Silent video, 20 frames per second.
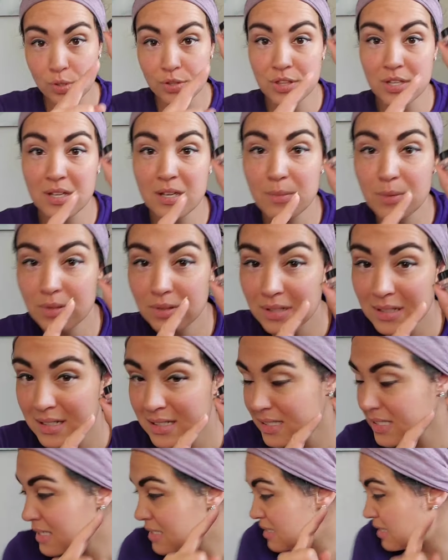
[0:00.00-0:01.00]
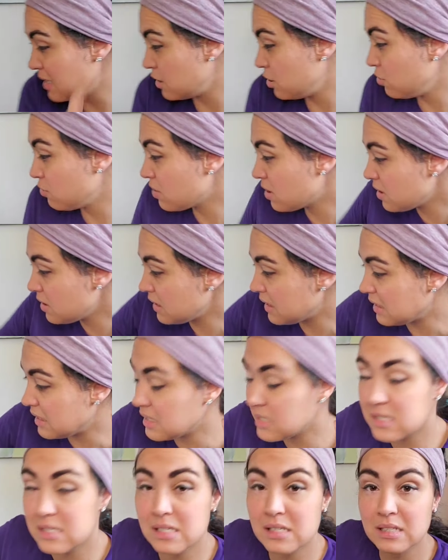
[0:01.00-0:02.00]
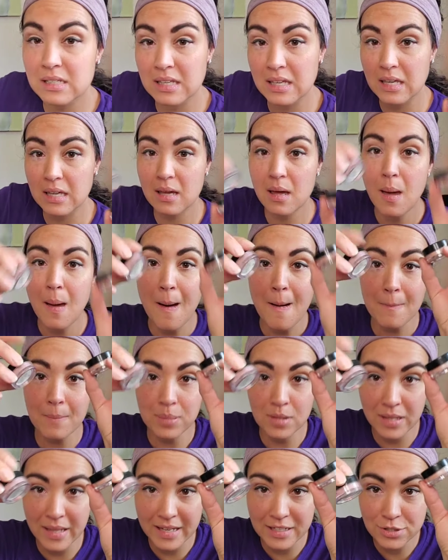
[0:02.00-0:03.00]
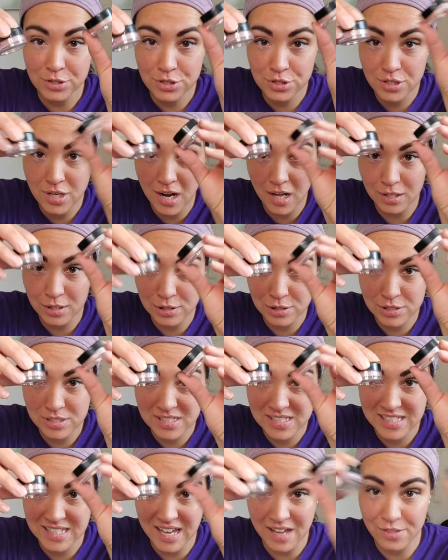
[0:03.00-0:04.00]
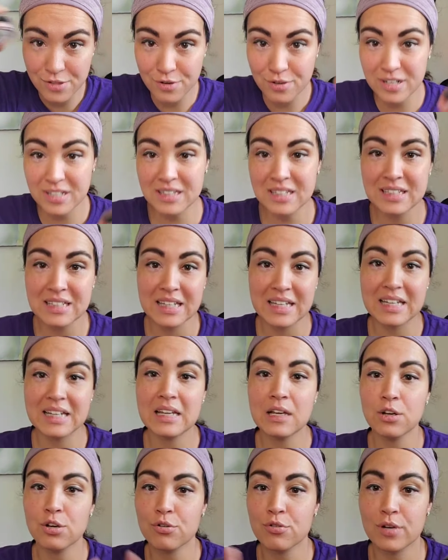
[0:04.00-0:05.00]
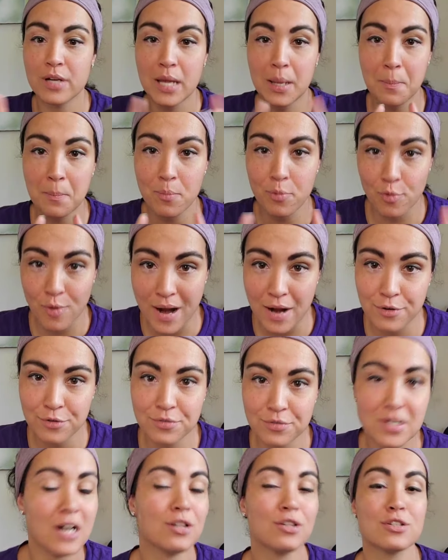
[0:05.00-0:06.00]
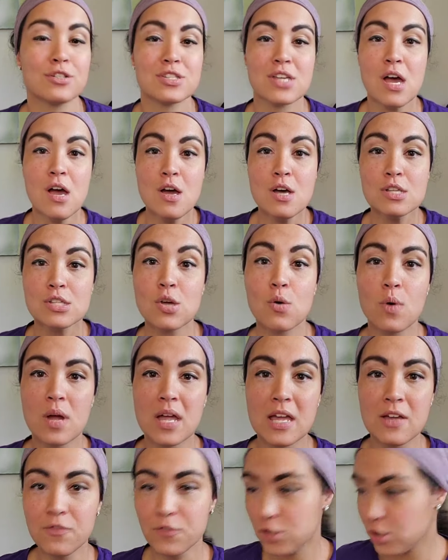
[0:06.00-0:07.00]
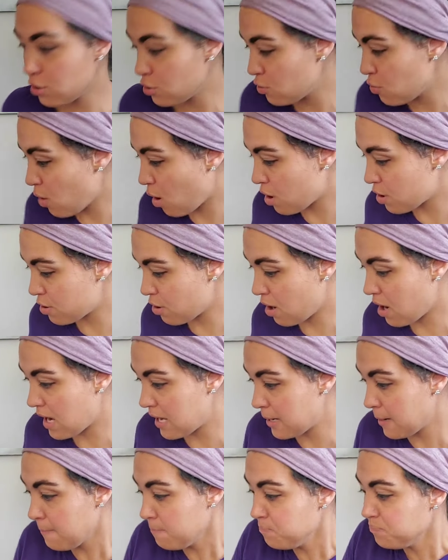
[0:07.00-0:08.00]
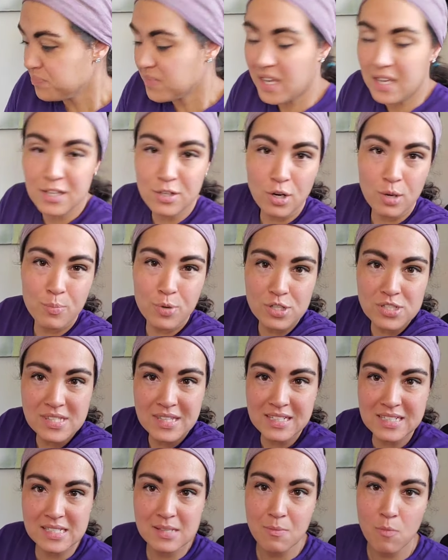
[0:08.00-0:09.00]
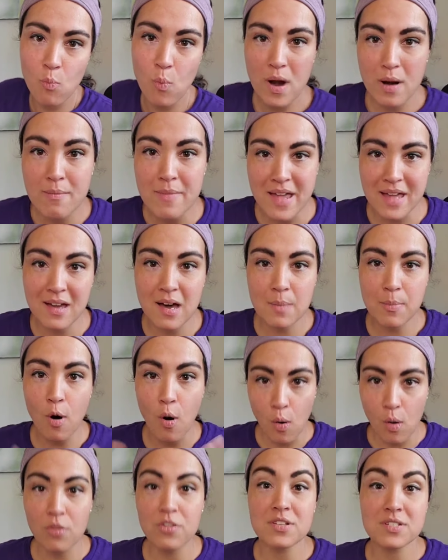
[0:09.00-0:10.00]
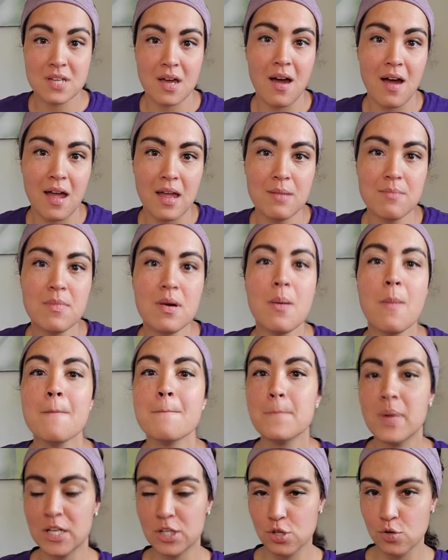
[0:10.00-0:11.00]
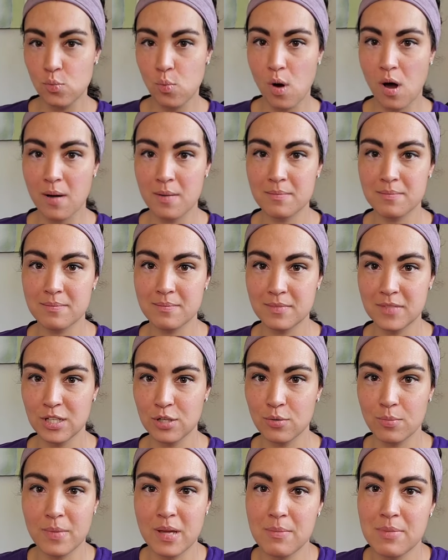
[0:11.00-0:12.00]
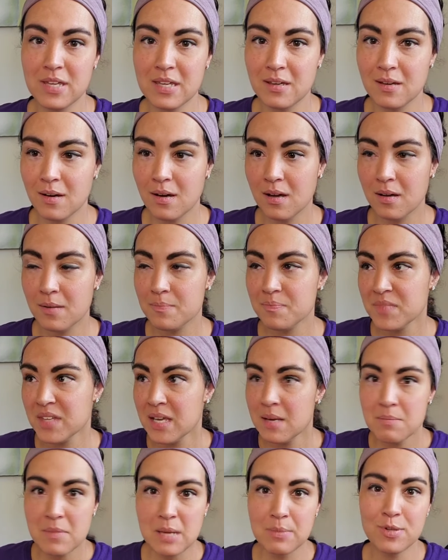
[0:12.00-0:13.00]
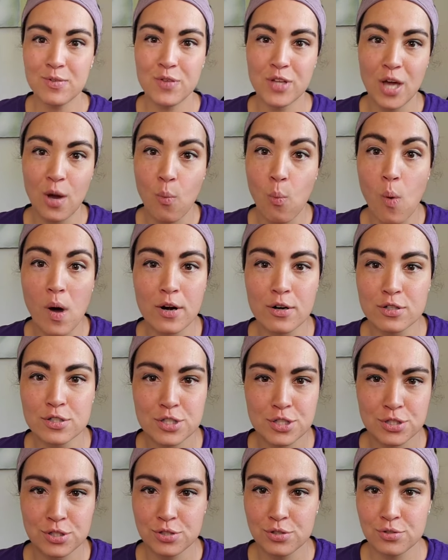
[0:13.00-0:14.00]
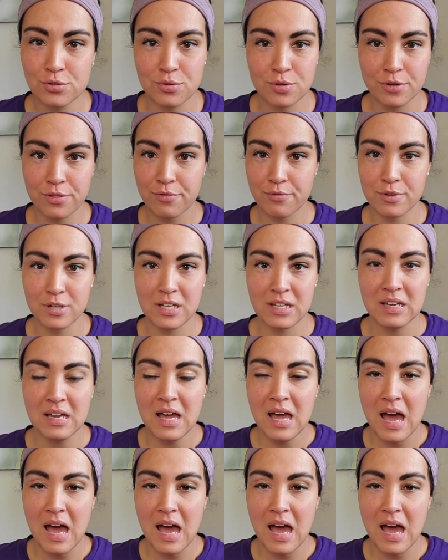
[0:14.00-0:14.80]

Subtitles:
thing about this is then you can easily blend your colors together in the lid and create brand new colors. So if you are not, you know, a person that doesn't wear makeup all the time, but you want, you know, maybe if you get 1 or 2 or 3